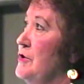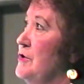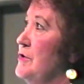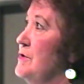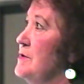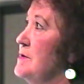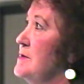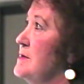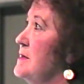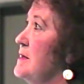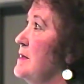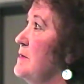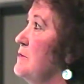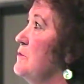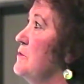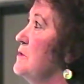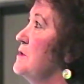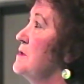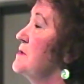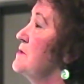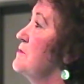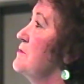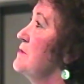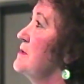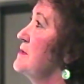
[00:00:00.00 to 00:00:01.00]
the news it
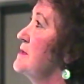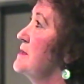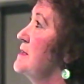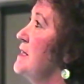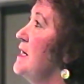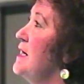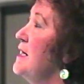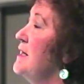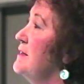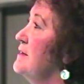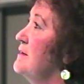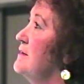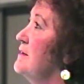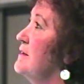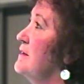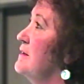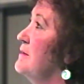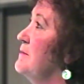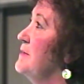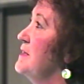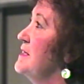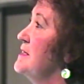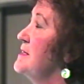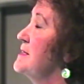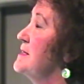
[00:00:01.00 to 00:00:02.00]
was cited that it
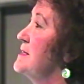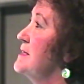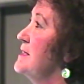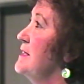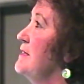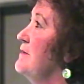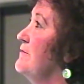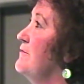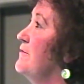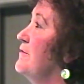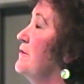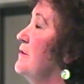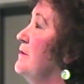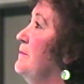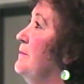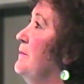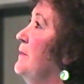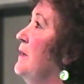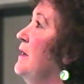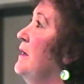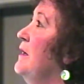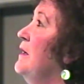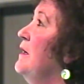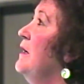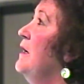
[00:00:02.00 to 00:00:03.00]
had been seen from
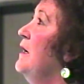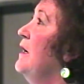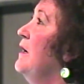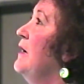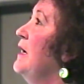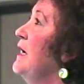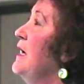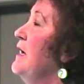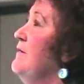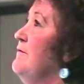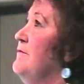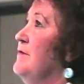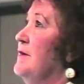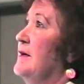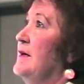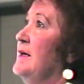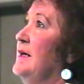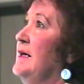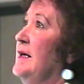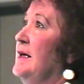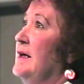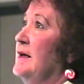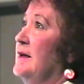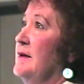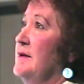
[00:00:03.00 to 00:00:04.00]

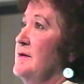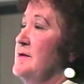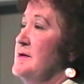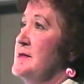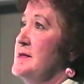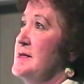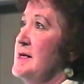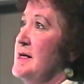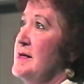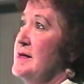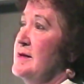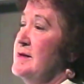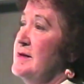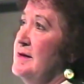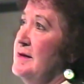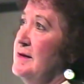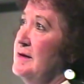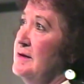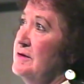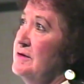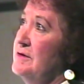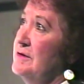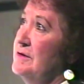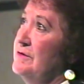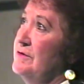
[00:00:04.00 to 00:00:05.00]
Invercargill in the South
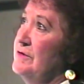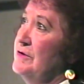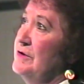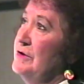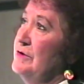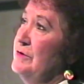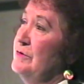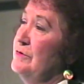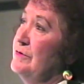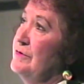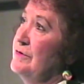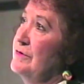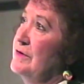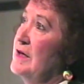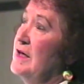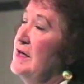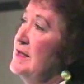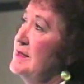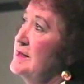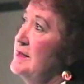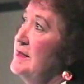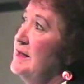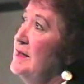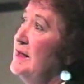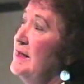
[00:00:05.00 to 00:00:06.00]
Island to the very north of
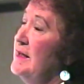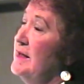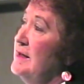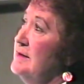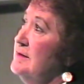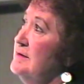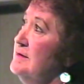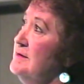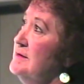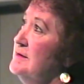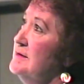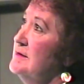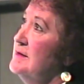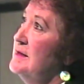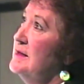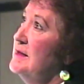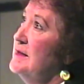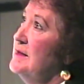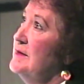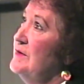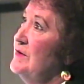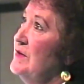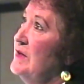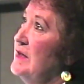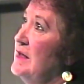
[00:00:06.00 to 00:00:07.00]
Kaitaia
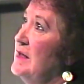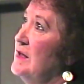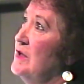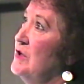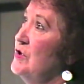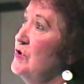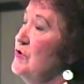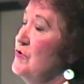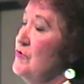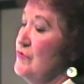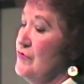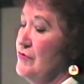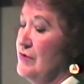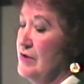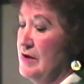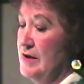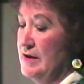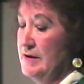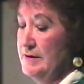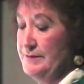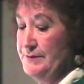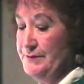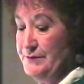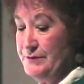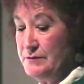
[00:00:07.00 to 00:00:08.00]
in the North
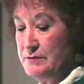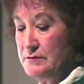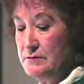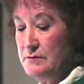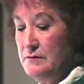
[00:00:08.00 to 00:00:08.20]
Island.